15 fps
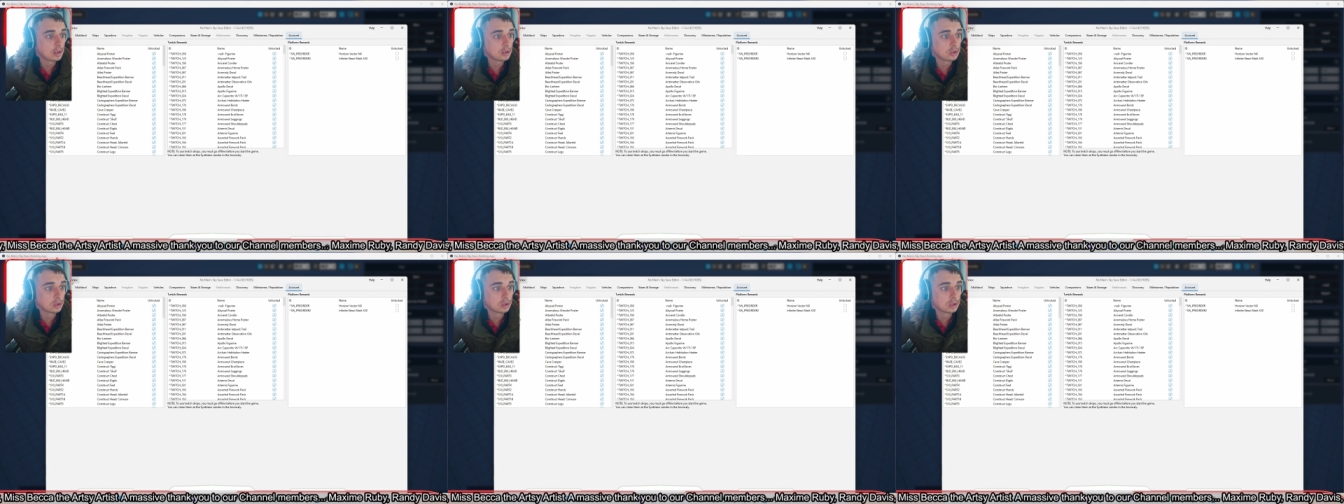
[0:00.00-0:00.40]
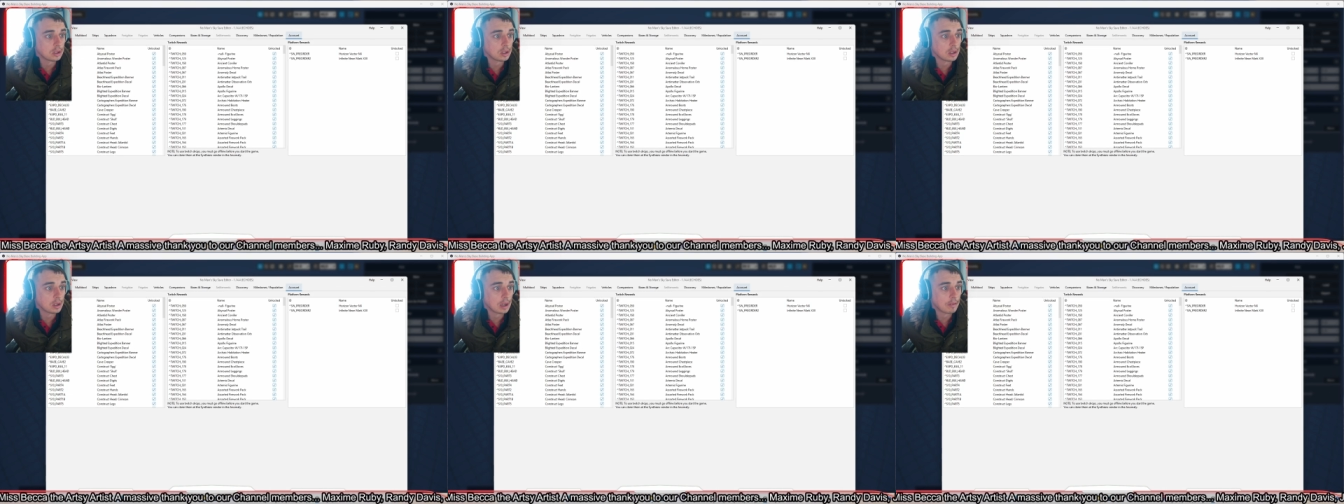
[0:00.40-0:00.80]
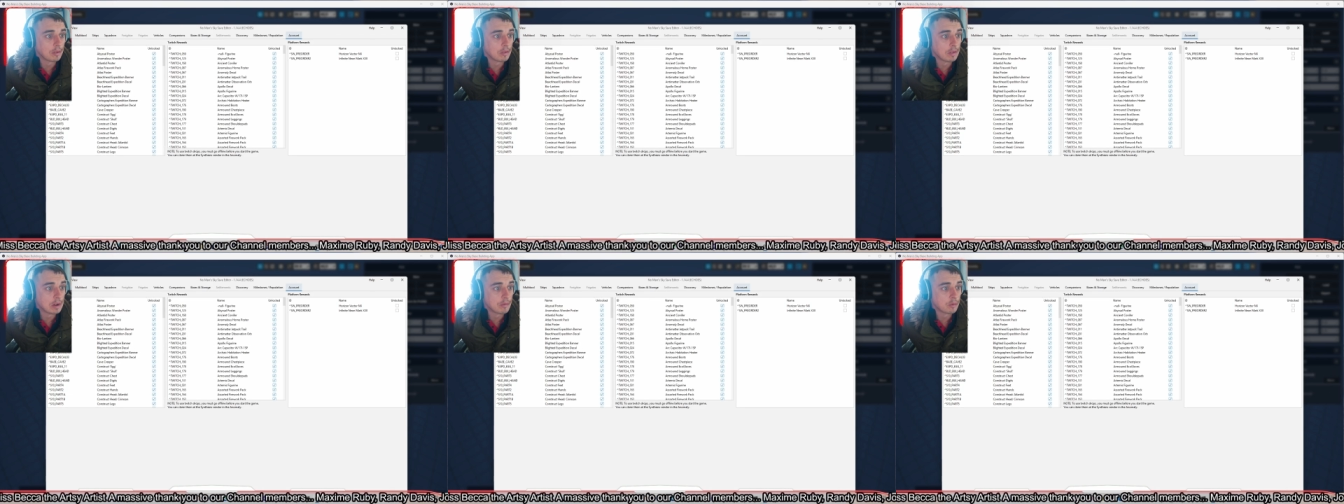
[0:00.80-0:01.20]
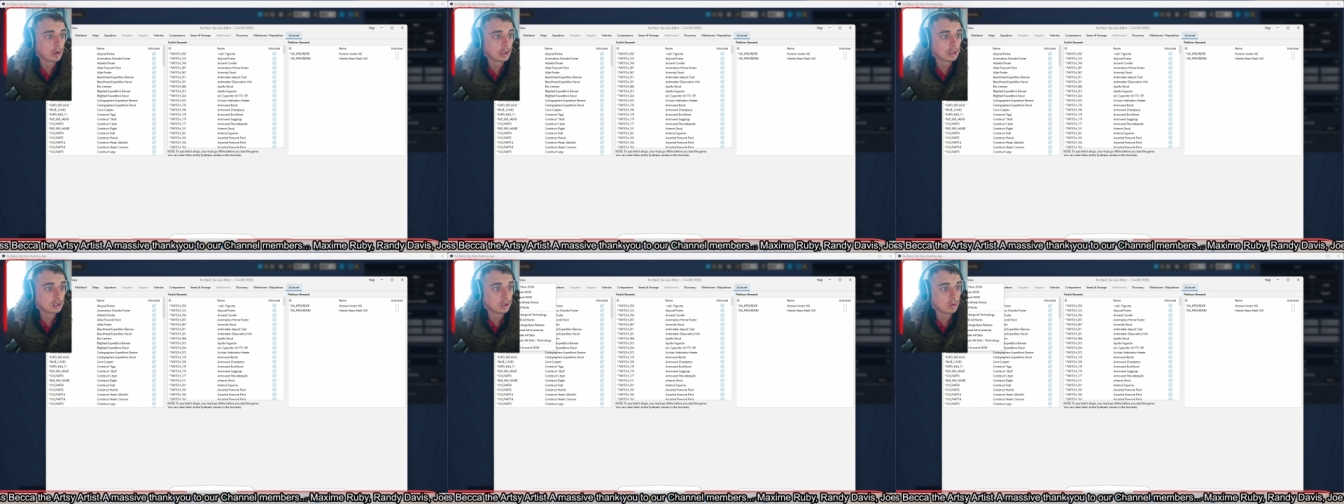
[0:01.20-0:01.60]
just to have a
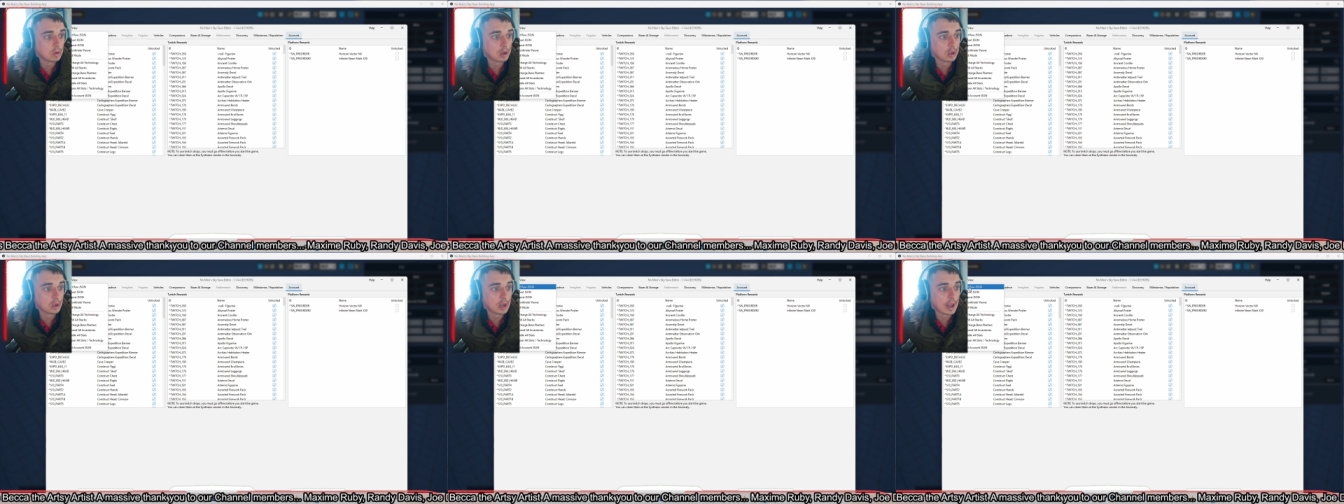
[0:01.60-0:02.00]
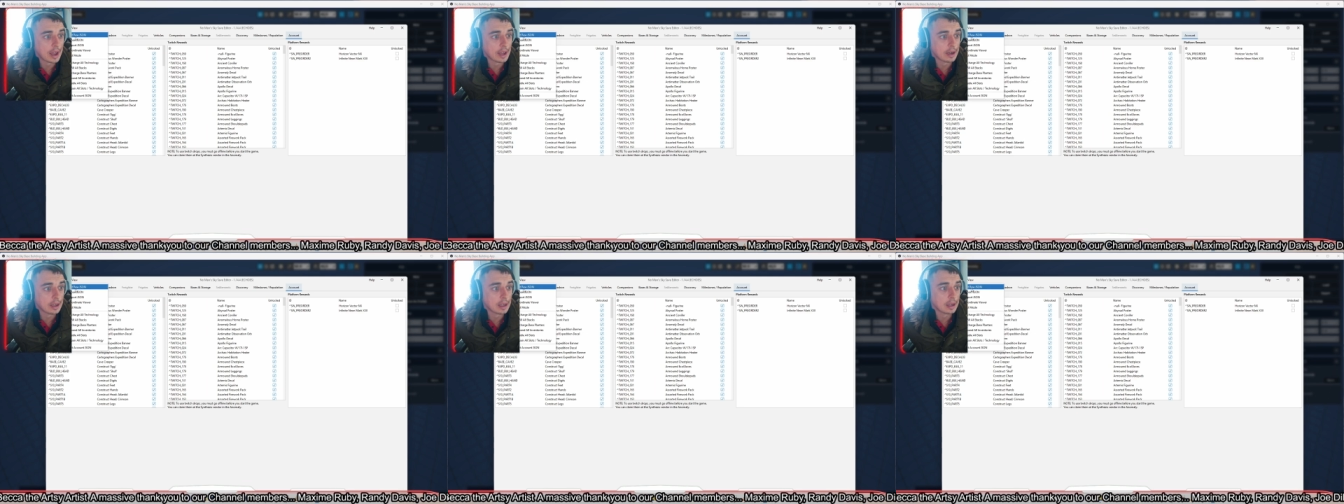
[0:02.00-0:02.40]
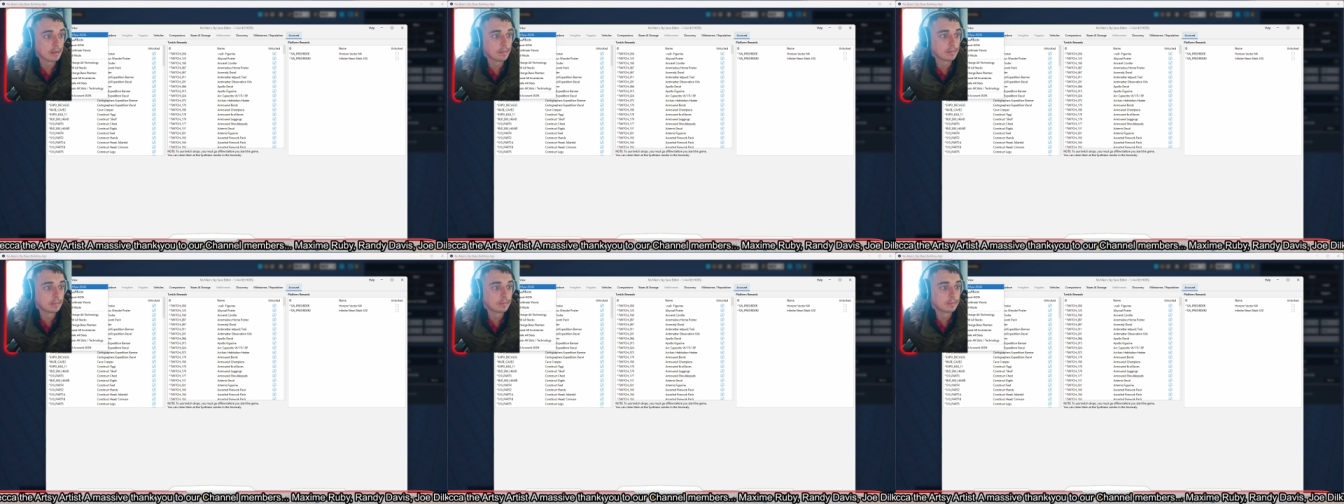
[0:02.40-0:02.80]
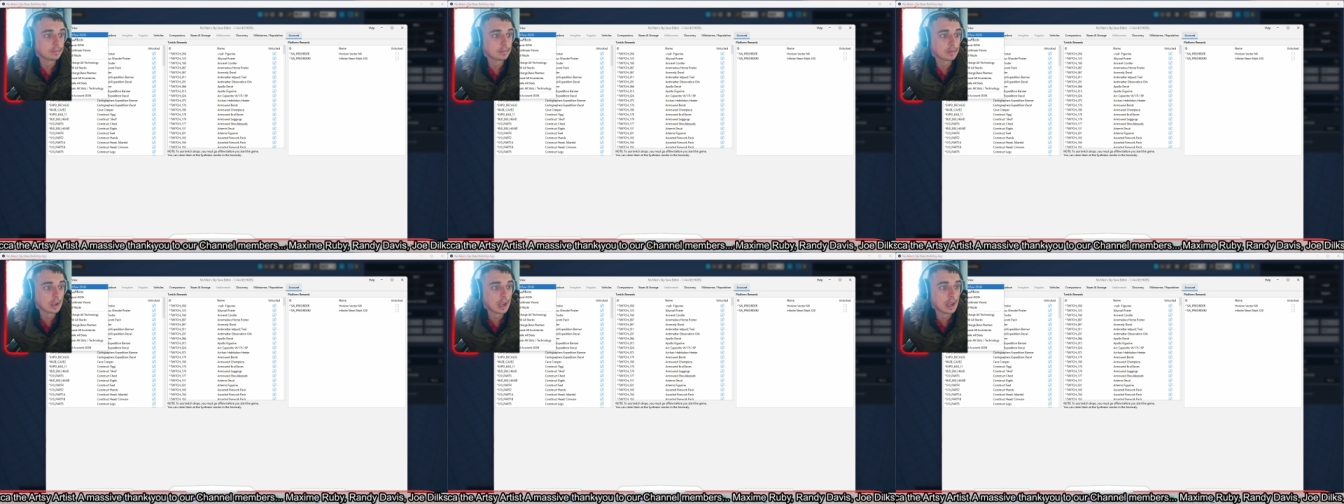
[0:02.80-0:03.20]
refresh. So I want to go edit,
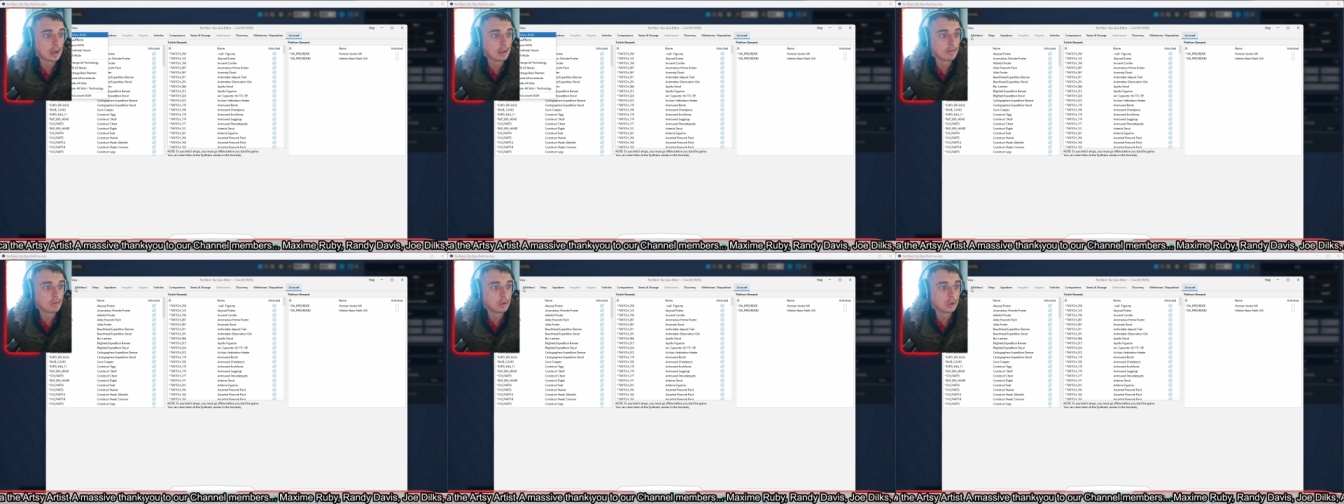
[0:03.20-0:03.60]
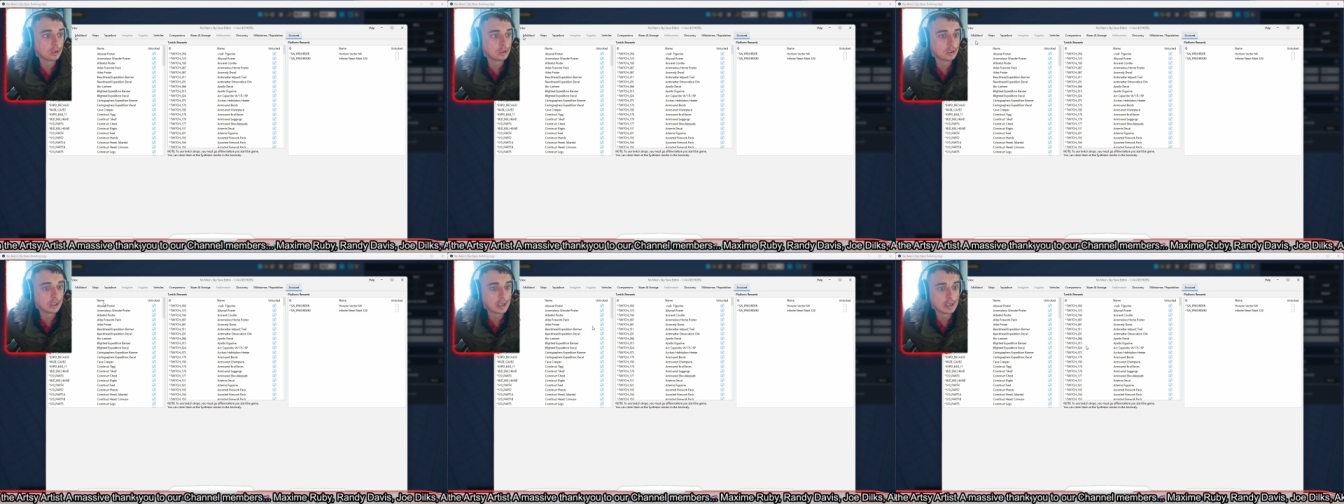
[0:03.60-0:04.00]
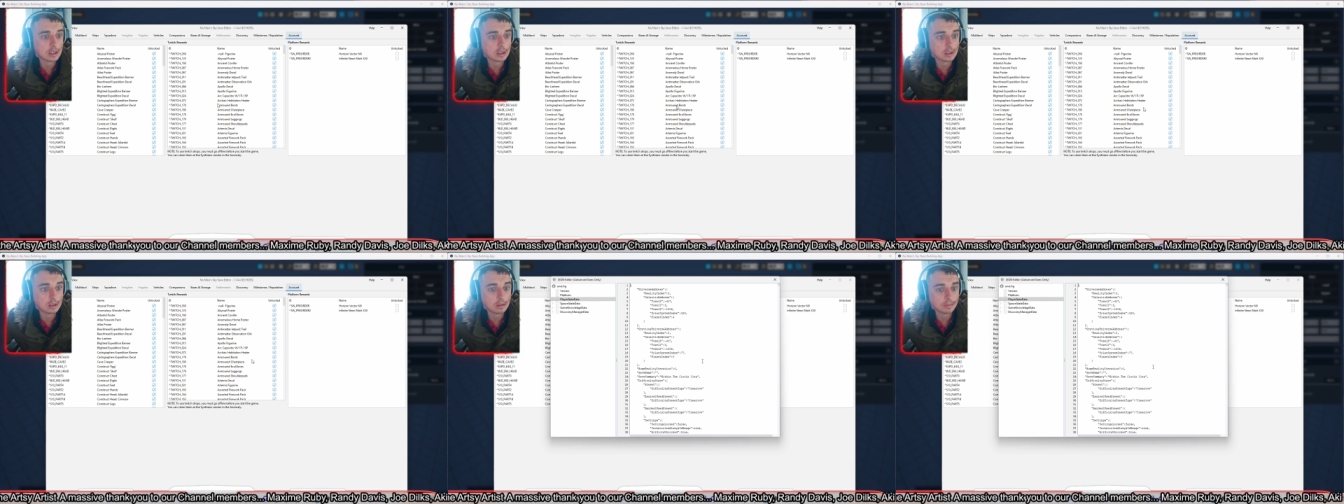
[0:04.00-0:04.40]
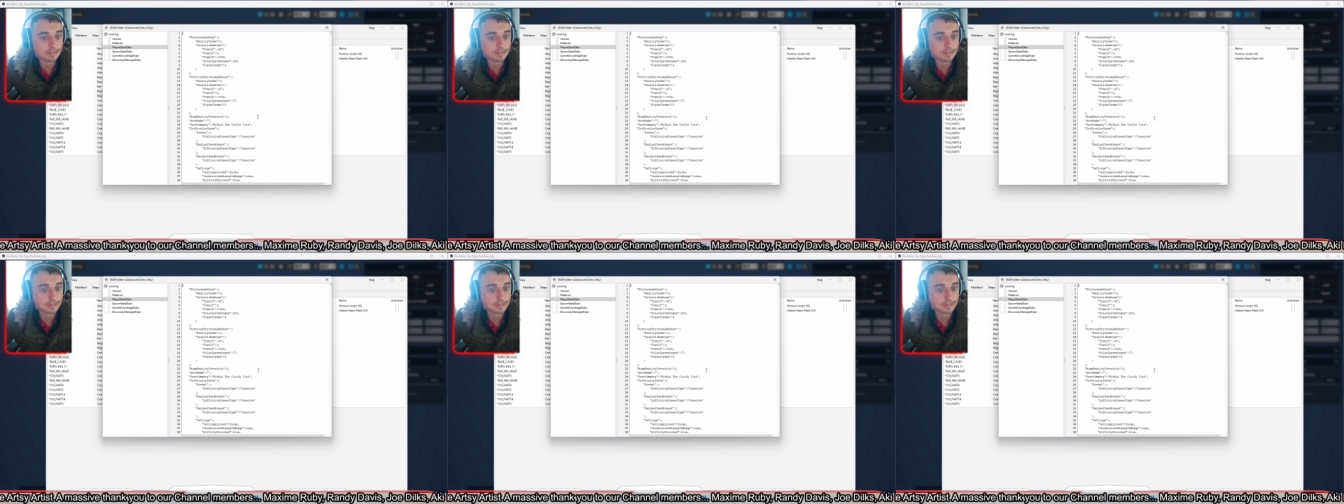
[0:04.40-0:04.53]
edit raw JSON.